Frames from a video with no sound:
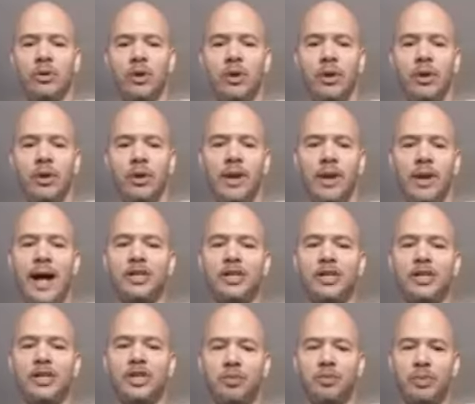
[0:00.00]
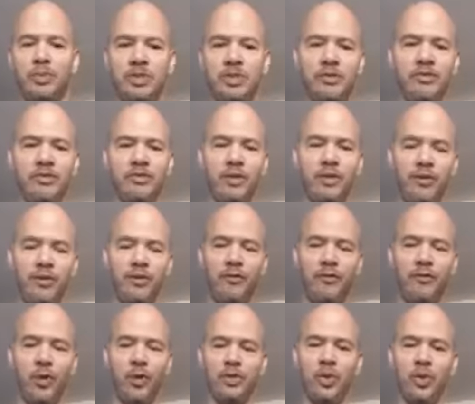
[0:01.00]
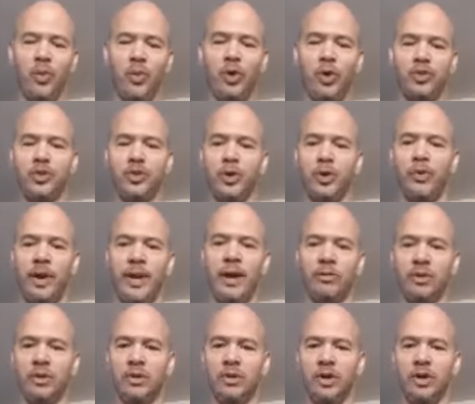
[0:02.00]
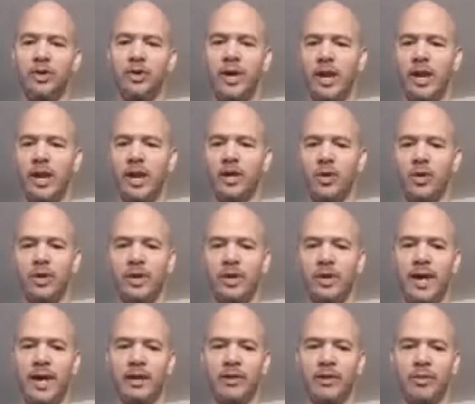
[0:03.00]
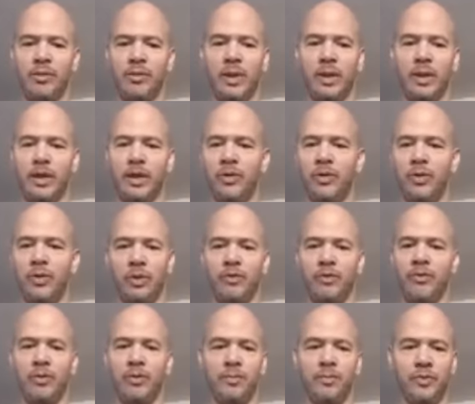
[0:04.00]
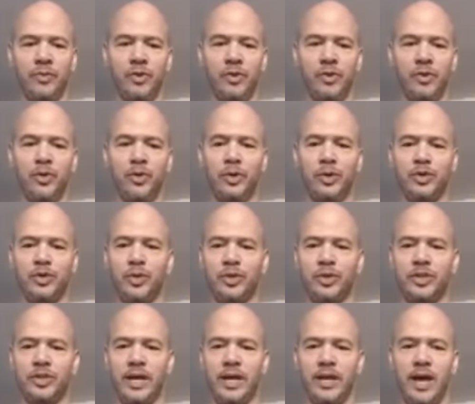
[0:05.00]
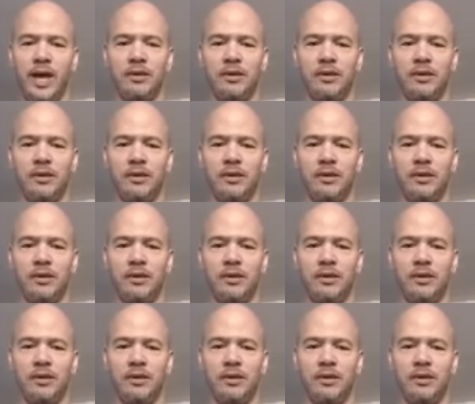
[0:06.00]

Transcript: not specifically focusing on what you're doing right now. Can you kind of go into that a little bit? Either one of you, who wants to take that?